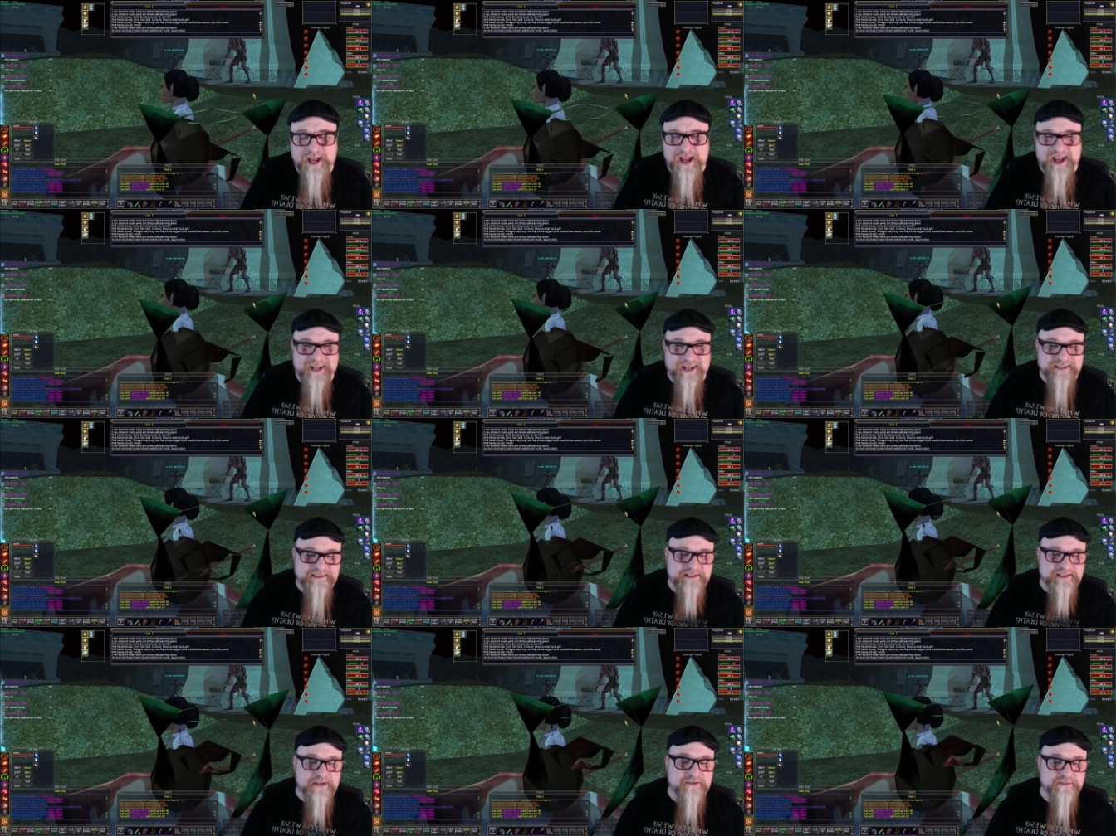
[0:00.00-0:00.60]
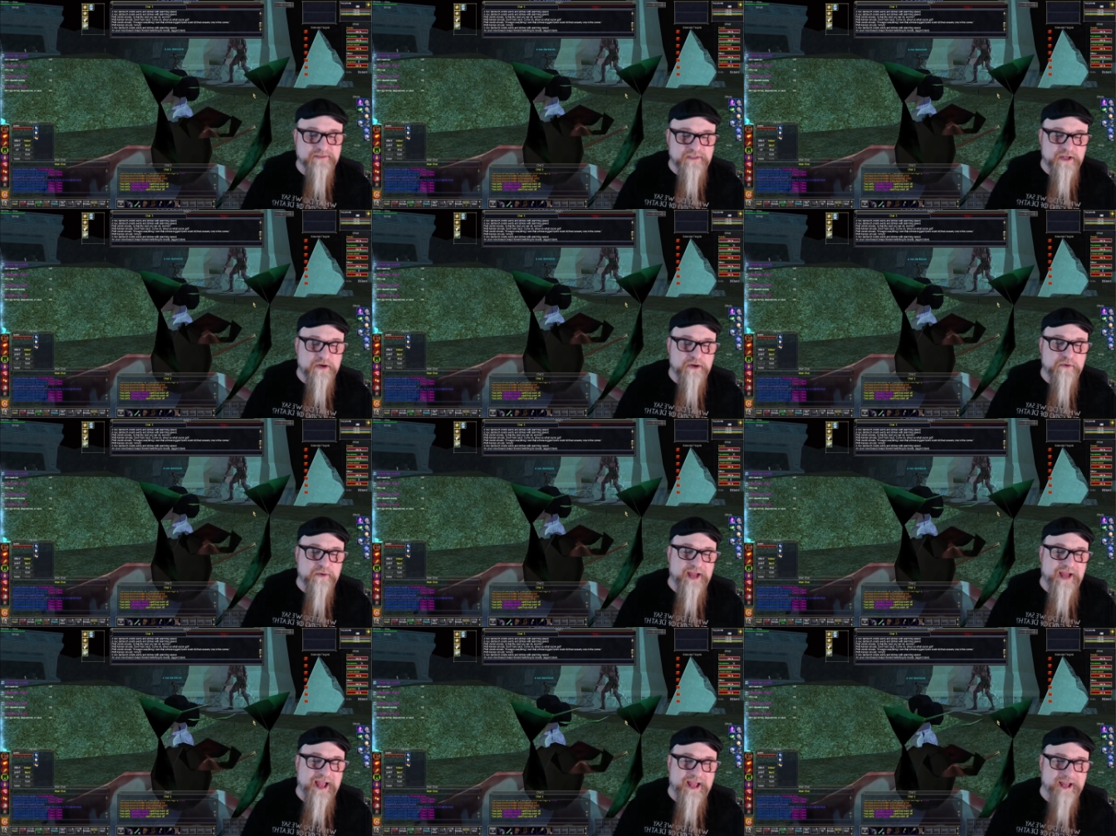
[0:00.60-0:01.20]
I don't
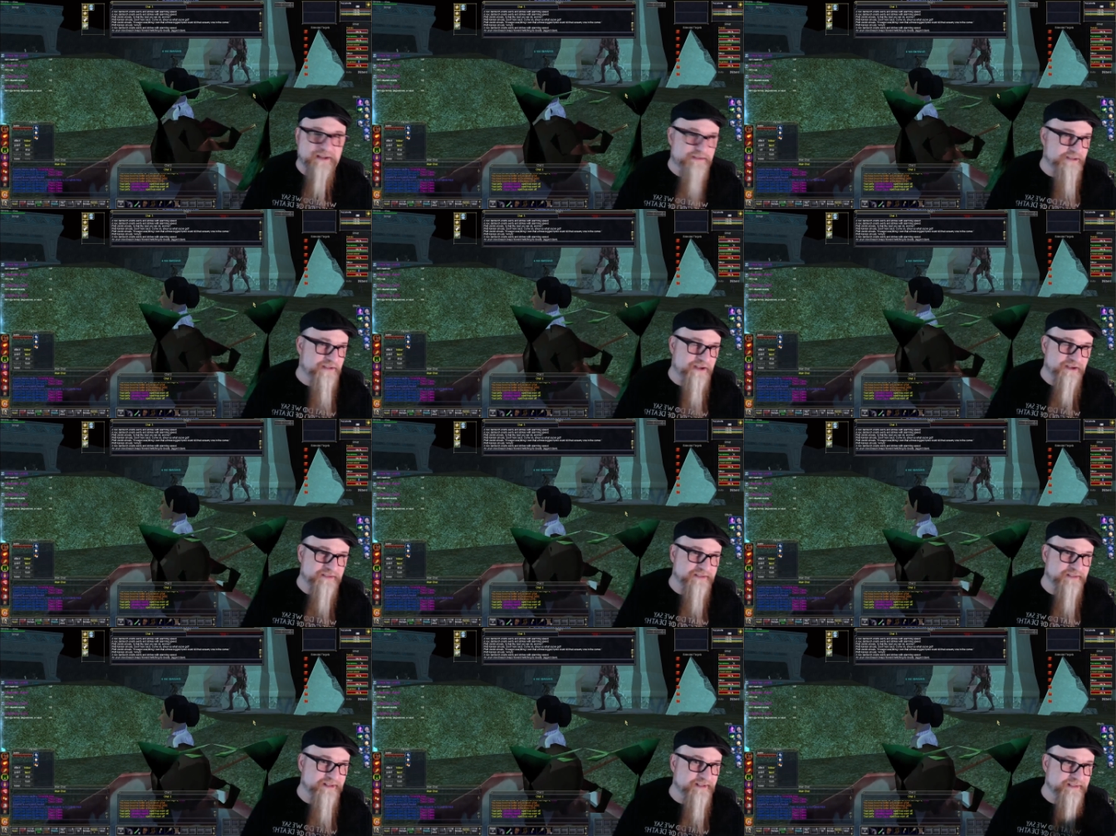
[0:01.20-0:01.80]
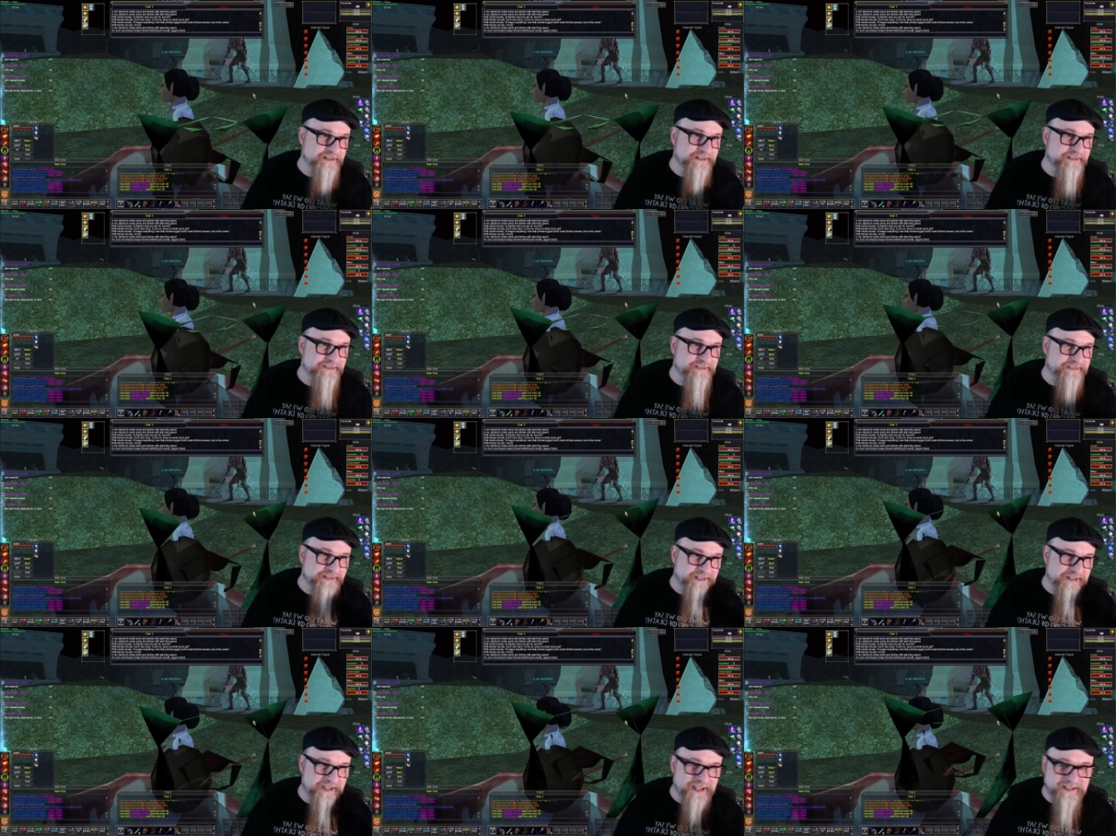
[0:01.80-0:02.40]
know how long the
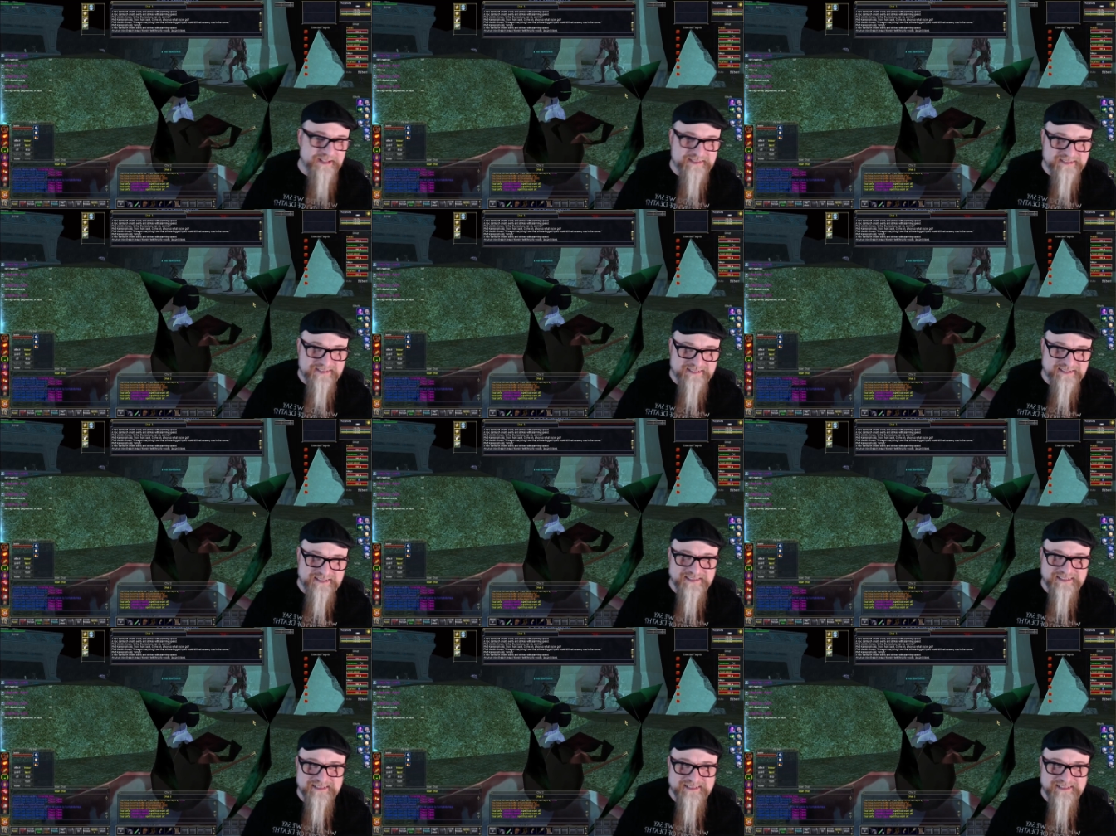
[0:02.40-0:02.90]
list gets,